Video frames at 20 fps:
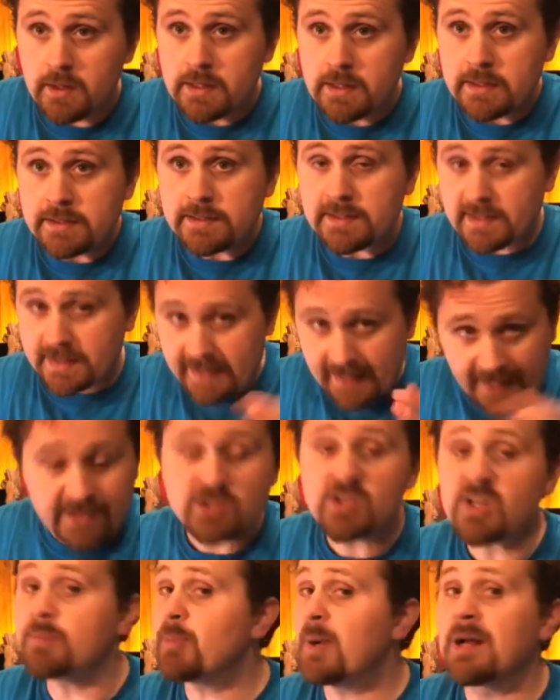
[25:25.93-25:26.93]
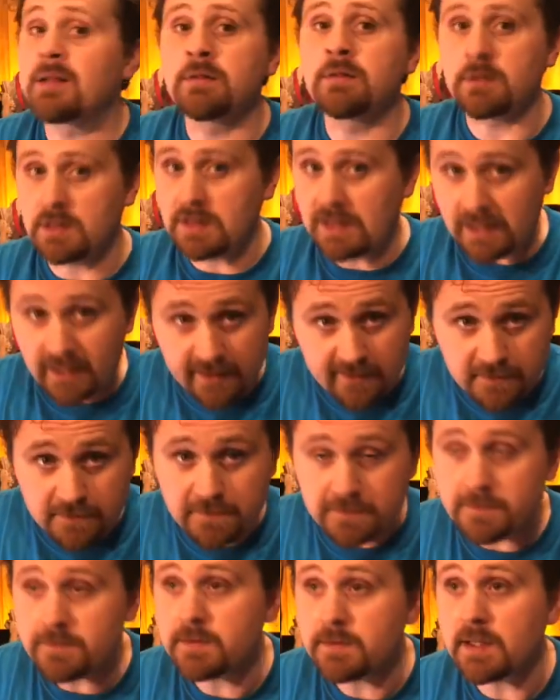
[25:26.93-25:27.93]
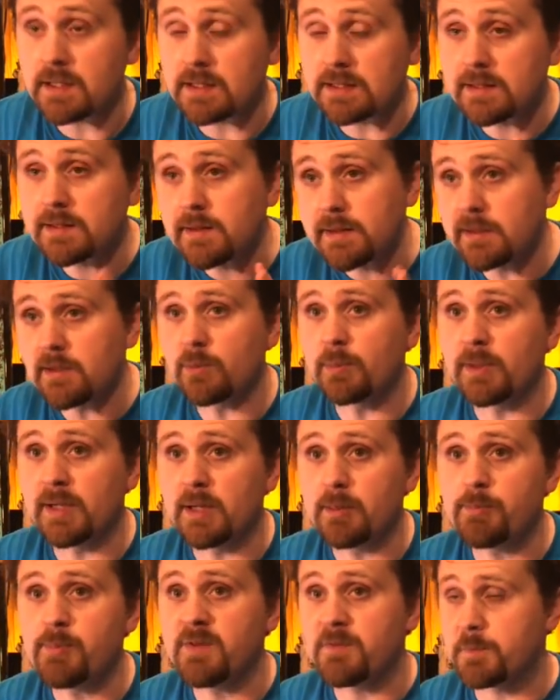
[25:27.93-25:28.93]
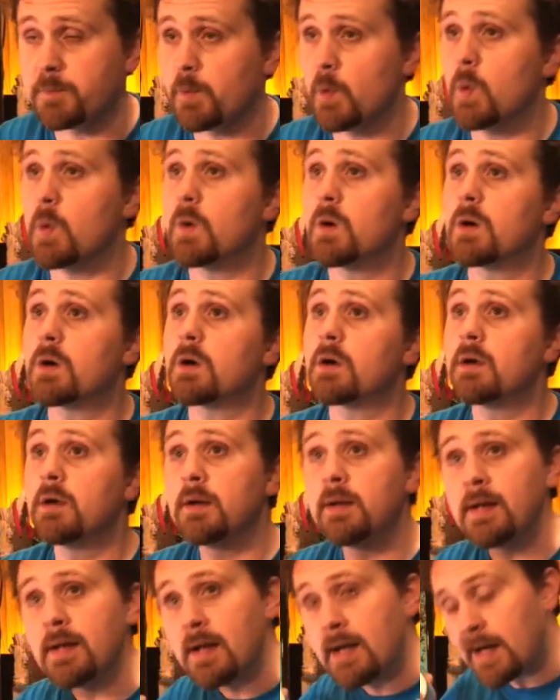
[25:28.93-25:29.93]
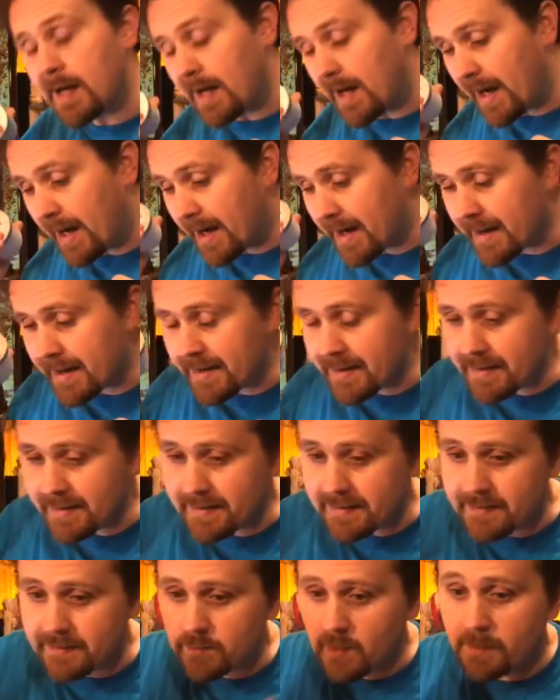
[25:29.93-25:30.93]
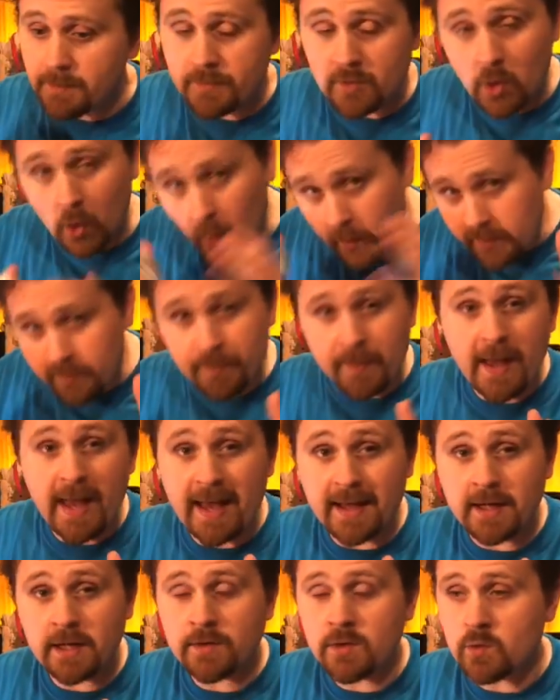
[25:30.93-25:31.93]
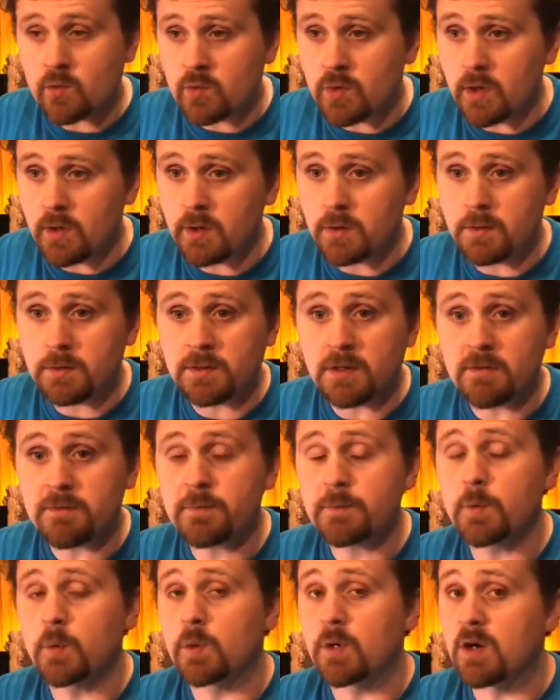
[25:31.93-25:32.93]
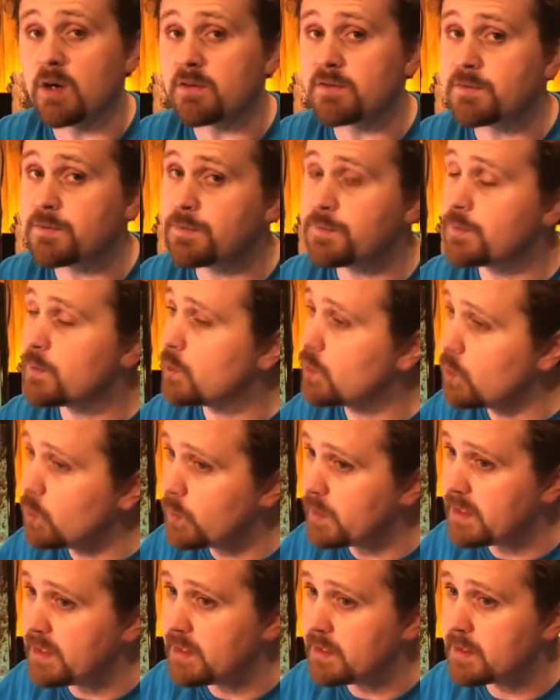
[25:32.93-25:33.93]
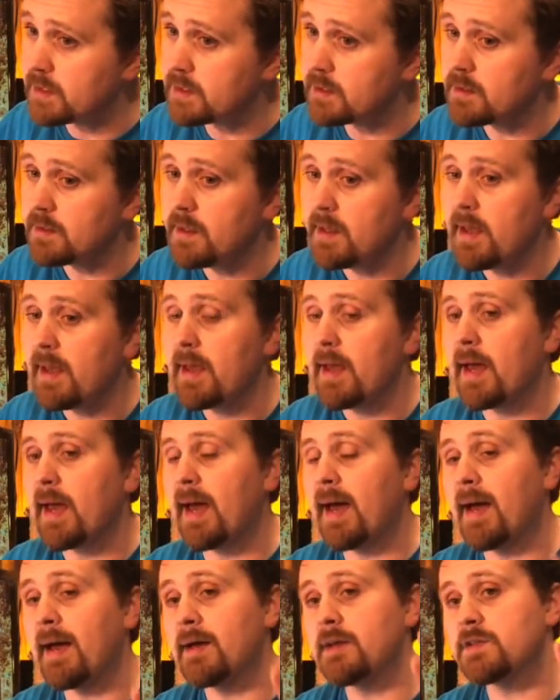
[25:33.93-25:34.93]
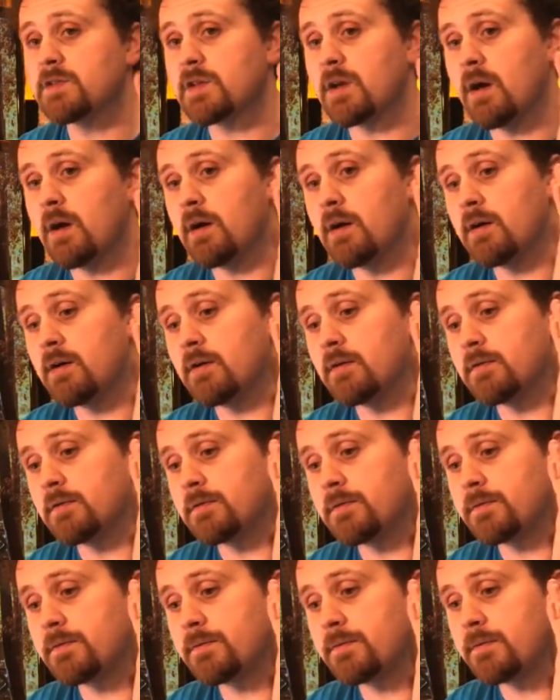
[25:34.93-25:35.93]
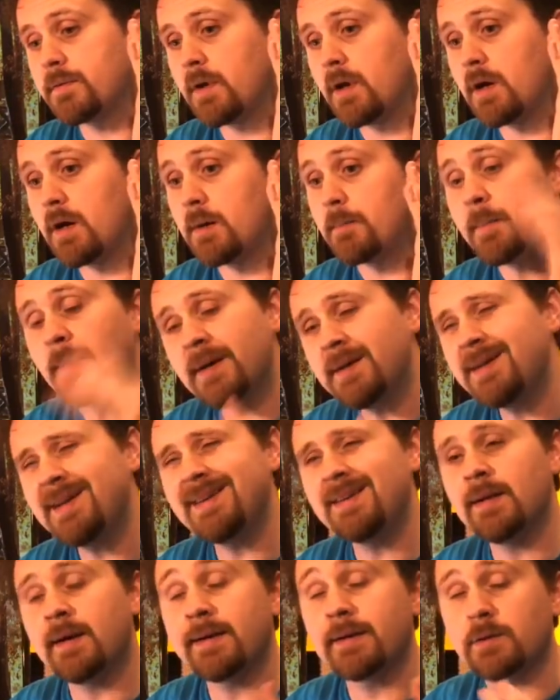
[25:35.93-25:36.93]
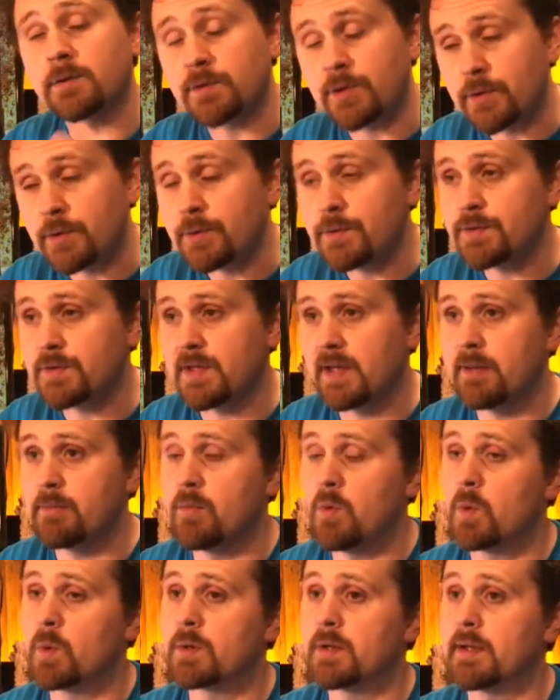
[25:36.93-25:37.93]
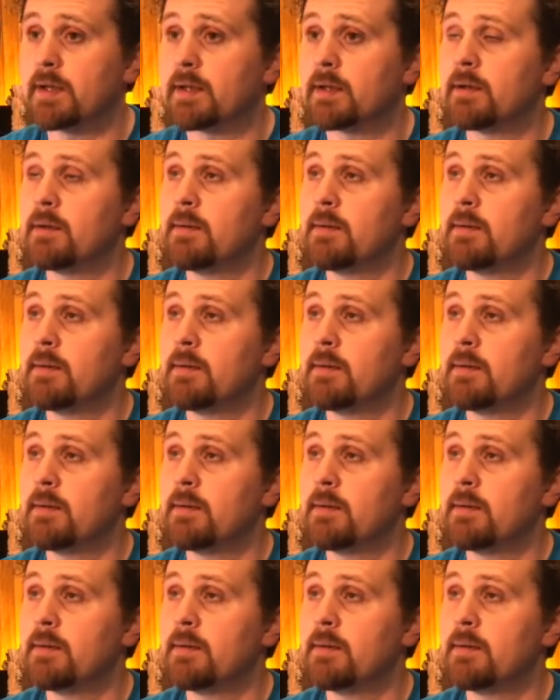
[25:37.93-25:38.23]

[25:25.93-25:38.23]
to catch up on life a little bit before I I'm going back on the road for a full week as of uh, Monday night or Tuesday morning.